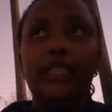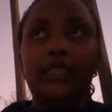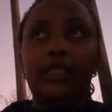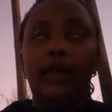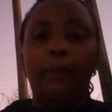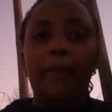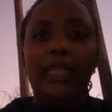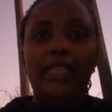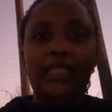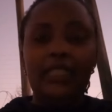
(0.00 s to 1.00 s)
is my
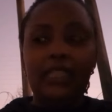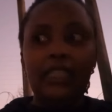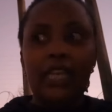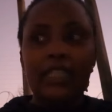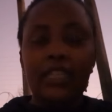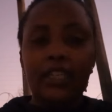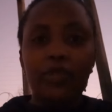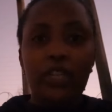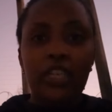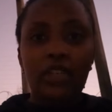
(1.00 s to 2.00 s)
day 6. I started
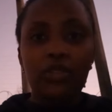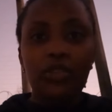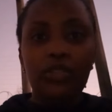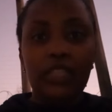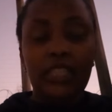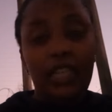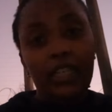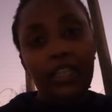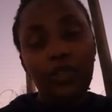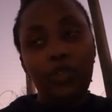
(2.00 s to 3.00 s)
working out on
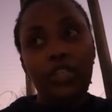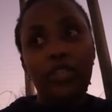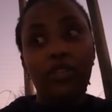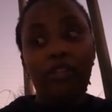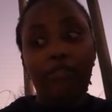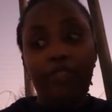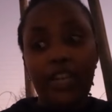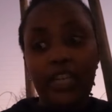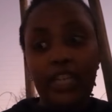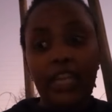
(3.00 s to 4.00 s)
Sunday. Today is on a
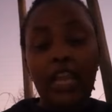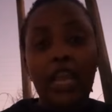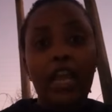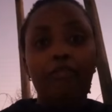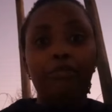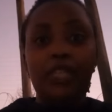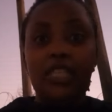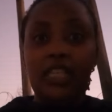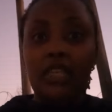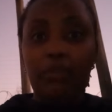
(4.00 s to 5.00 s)
Friday. I've been
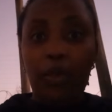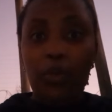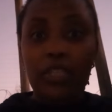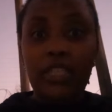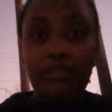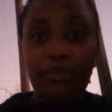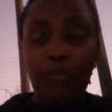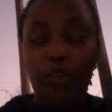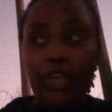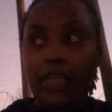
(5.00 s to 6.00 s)
taking my walks every
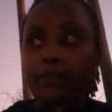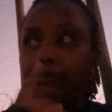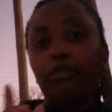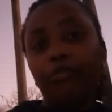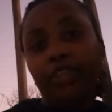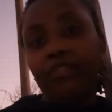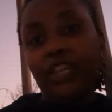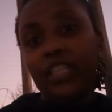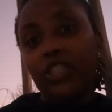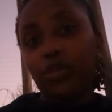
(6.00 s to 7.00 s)
morning from
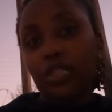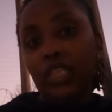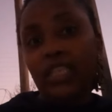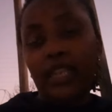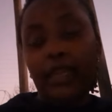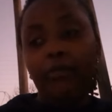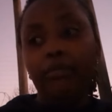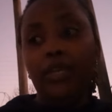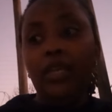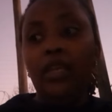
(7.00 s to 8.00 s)
5:30 to 6
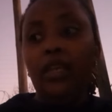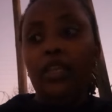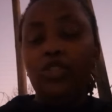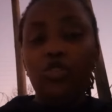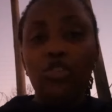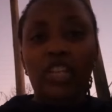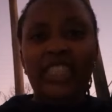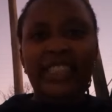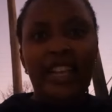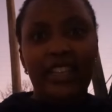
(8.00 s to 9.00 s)
a.m. It's
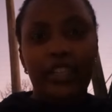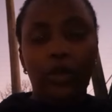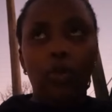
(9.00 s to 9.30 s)
usually dark and